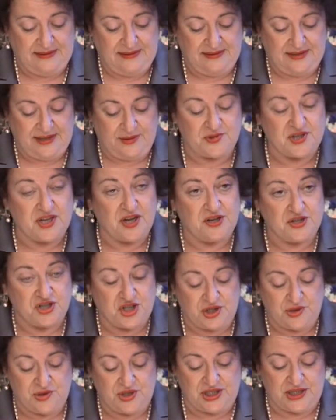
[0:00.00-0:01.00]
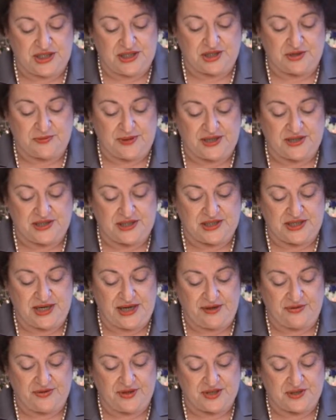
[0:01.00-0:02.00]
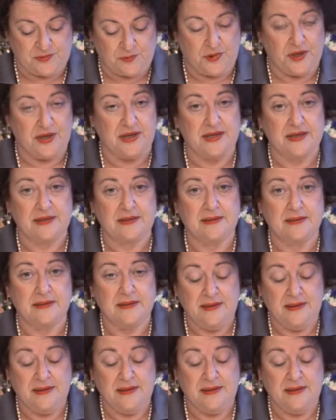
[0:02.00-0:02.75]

It was our duty to undertake this work